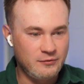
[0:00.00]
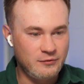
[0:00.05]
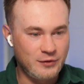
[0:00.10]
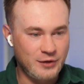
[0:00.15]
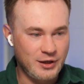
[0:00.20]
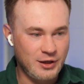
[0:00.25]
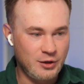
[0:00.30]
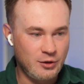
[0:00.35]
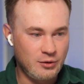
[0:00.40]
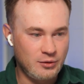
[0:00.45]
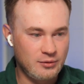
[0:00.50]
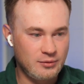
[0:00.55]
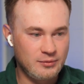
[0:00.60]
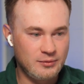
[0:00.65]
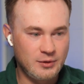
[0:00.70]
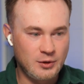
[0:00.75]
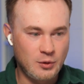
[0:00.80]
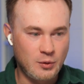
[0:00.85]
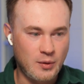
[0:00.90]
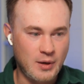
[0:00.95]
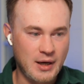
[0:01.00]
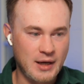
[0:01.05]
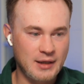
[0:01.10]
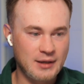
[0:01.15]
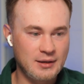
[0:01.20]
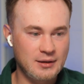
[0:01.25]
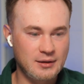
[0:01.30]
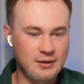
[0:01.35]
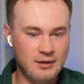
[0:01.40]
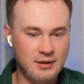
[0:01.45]
free
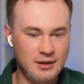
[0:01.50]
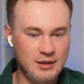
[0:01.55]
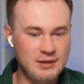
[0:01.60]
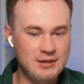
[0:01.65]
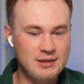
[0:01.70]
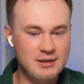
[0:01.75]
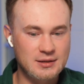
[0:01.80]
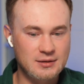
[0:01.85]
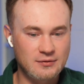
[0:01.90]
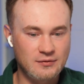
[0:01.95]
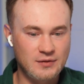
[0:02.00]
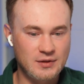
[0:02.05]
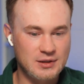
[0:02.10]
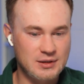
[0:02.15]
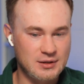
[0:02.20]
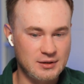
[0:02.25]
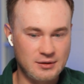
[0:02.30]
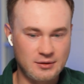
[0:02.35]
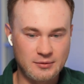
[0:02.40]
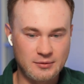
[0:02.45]
UI kits with